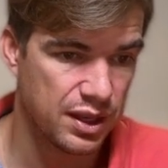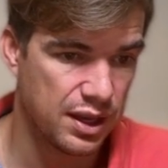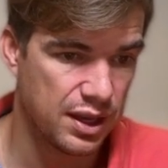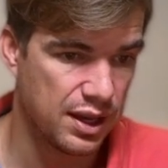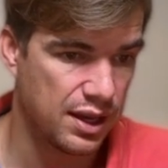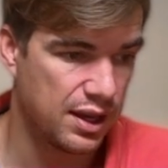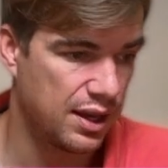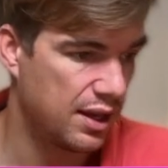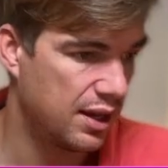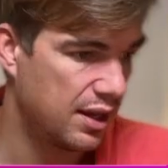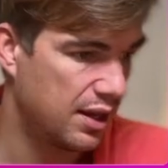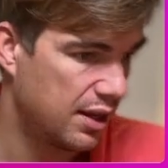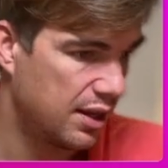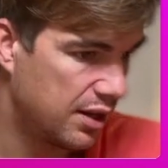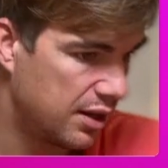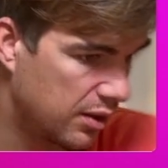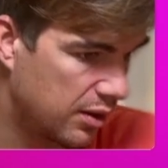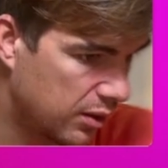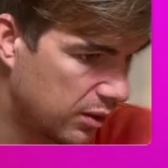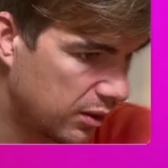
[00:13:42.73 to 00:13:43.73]

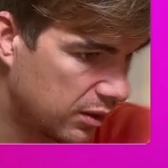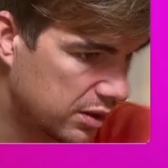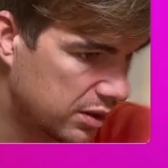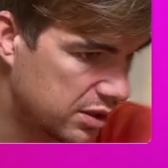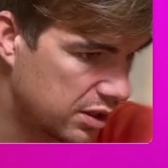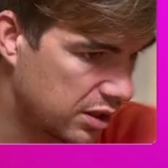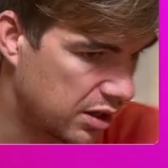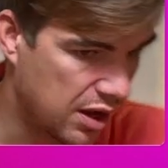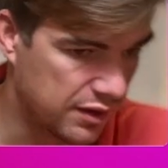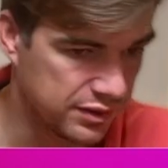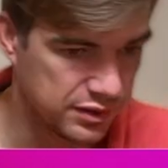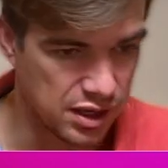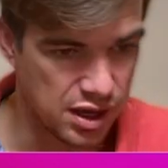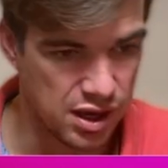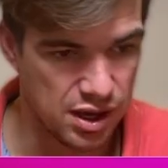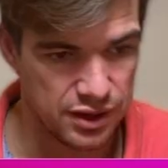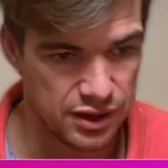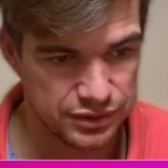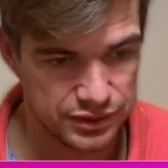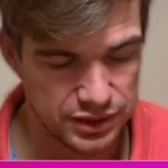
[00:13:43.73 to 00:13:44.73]
And also
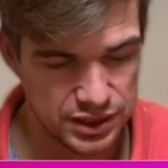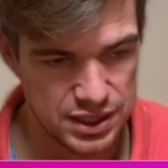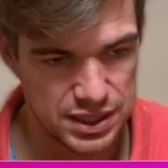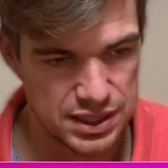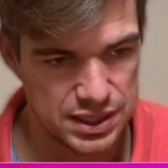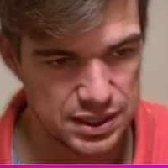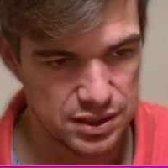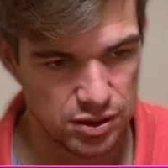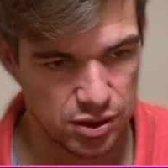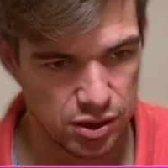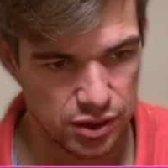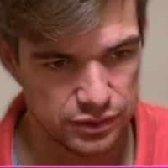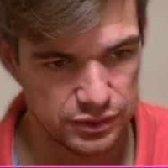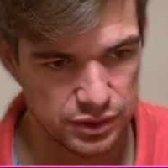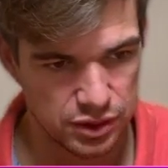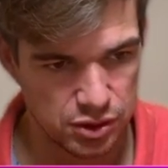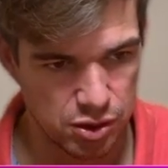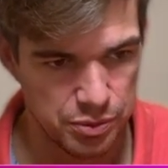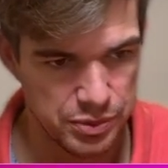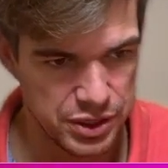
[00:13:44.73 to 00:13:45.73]

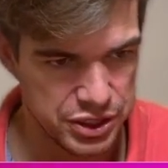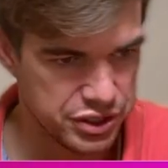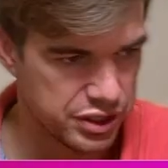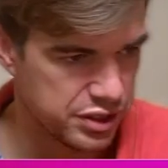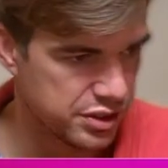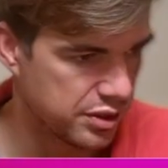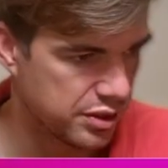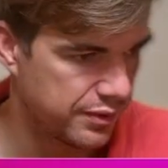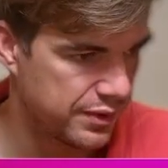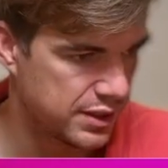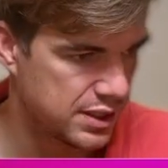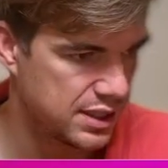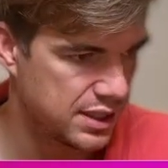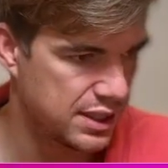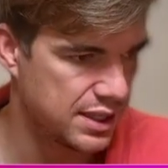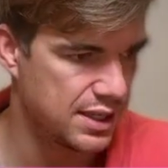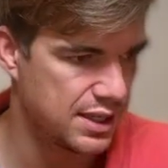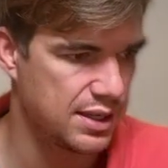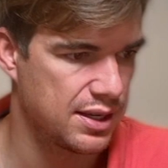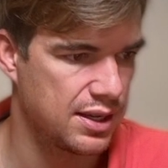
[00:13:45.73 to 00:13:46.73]
after commissions,
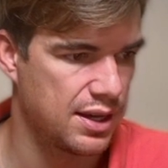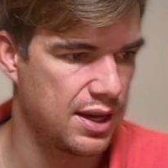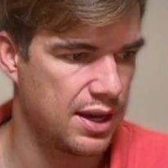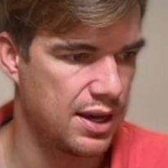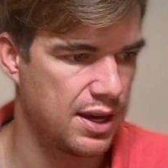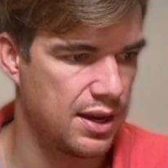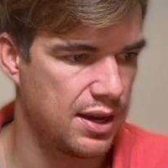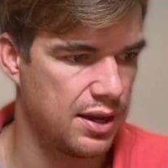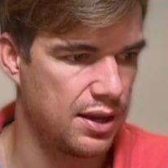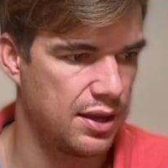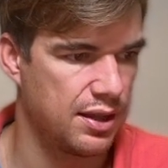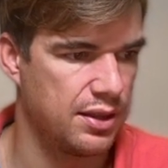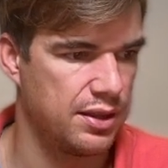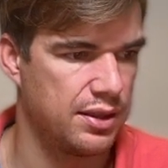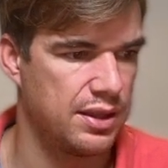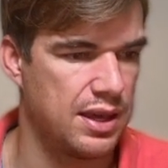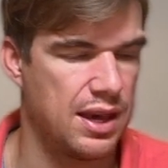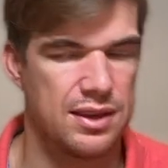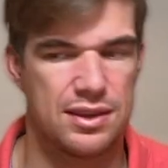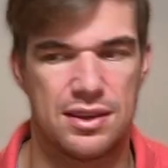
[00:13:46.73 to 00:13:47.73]
obviously,
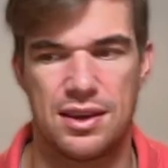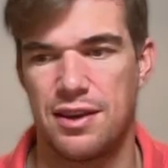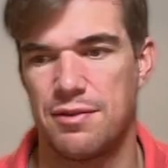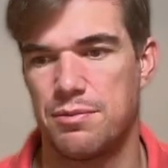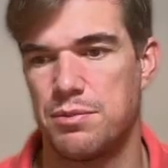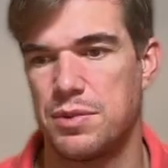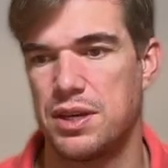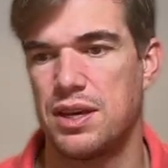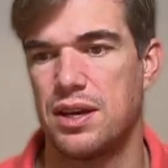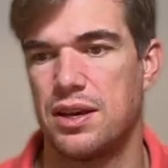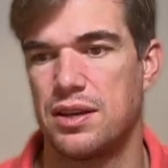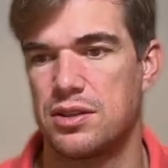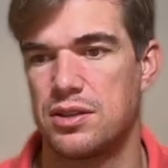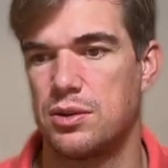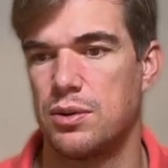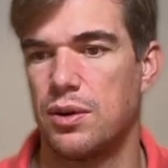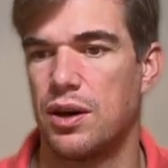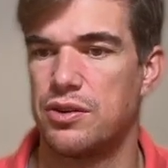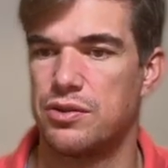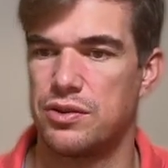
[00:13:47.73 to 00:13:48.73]
that gave me a
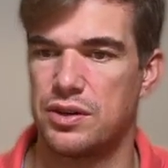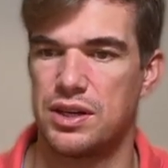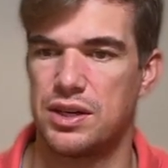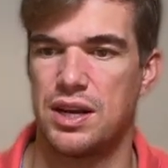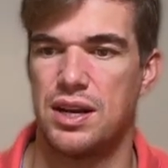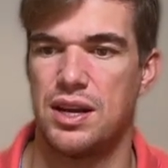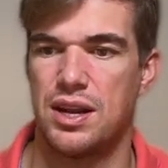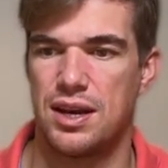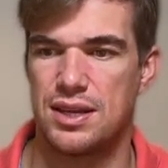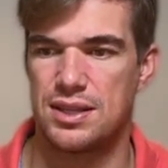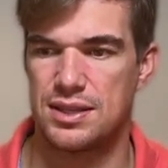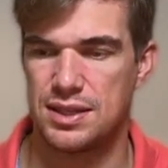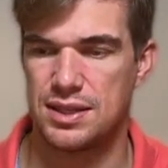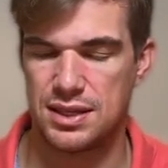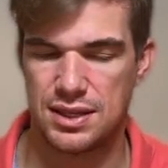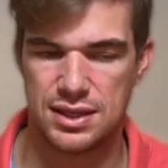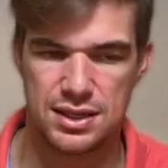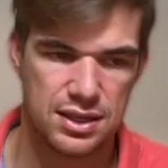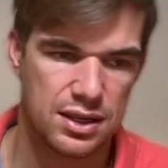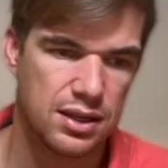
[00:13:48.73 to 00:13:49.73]

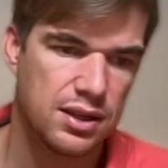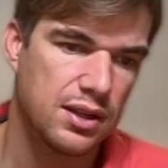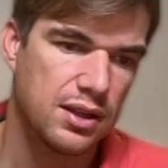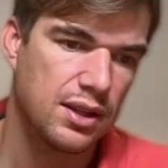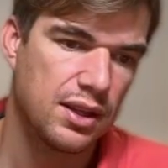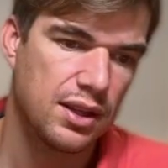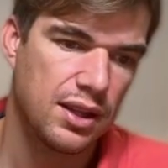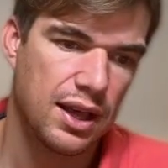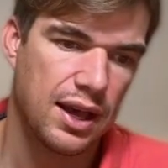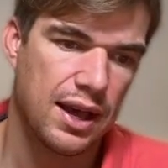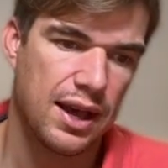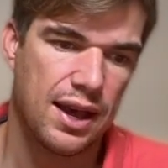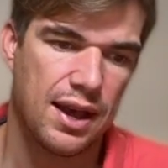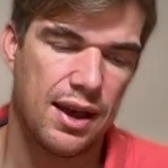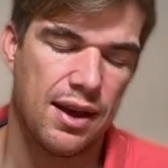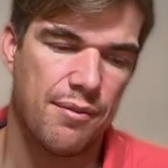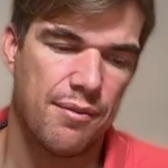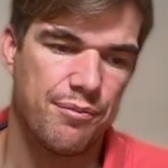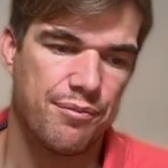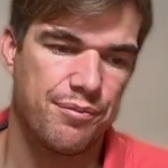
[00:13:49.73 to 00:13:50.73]

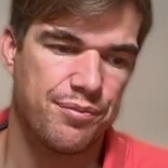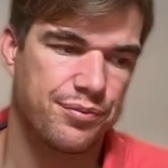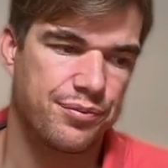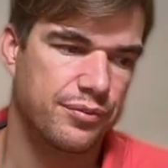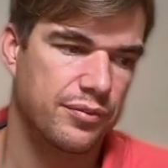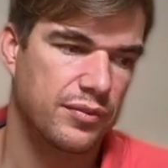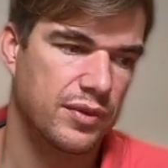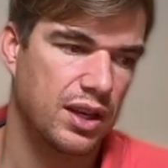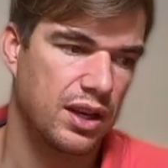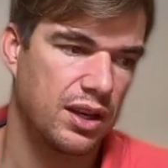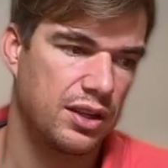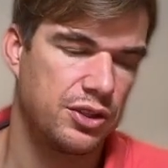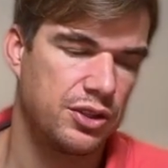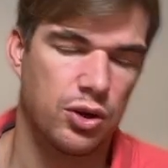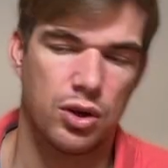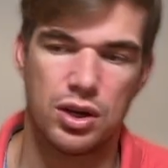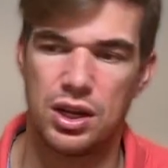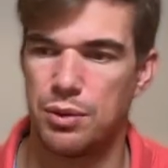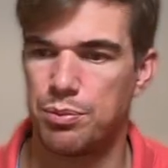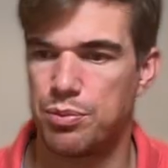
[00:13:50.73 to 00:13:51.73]

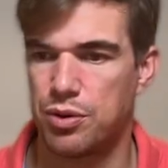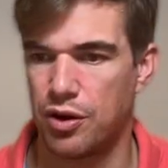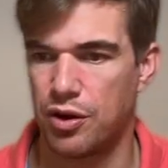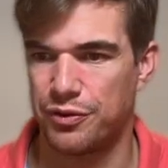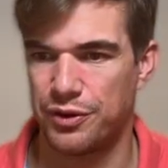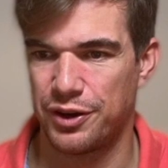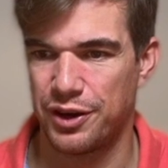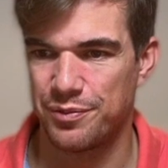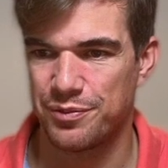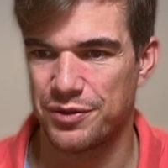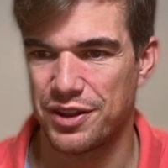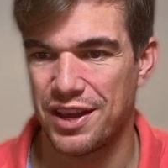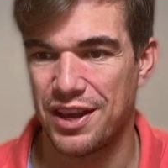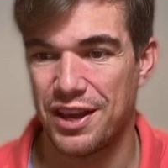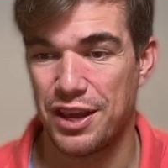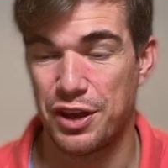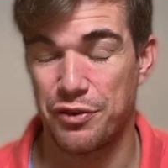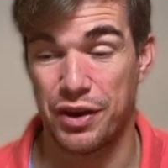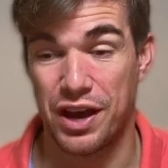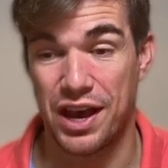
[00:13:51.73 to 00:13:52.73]
$219 profit.
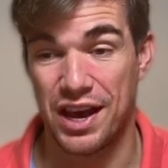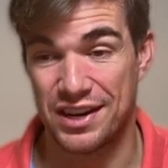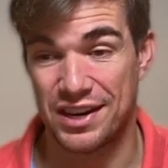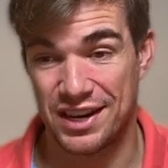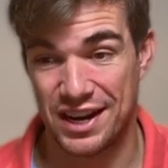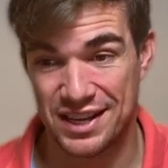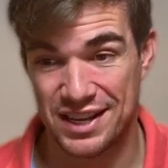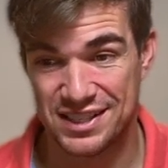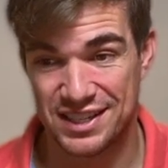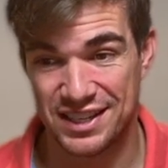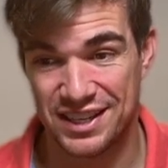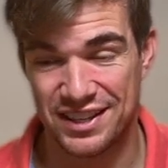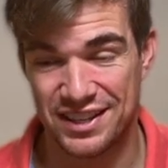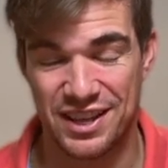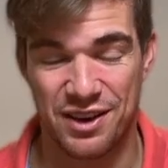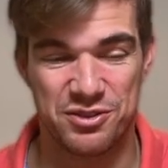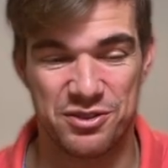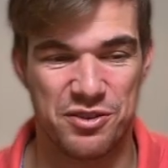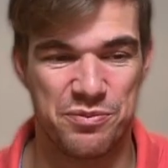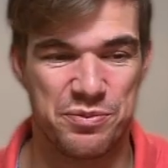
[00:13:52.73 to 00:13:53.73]
If I had let it,
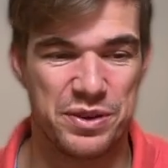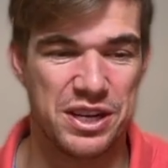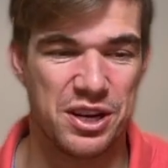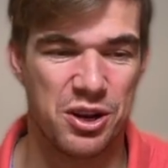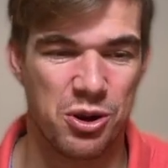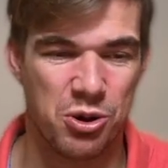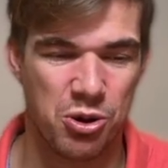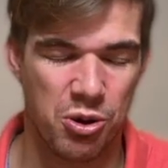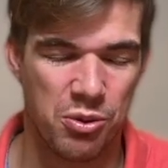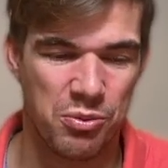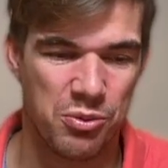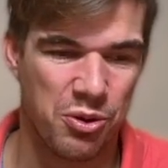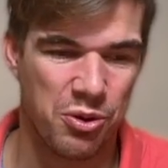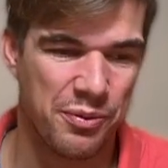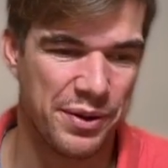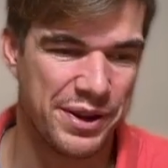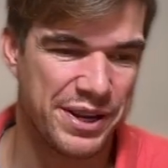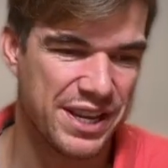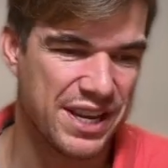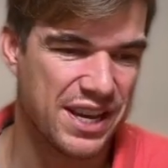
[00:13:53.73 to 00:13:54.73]
that would have been a lot more
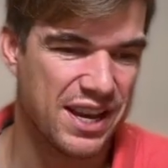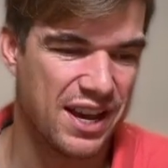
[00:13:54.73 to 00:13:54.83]
money.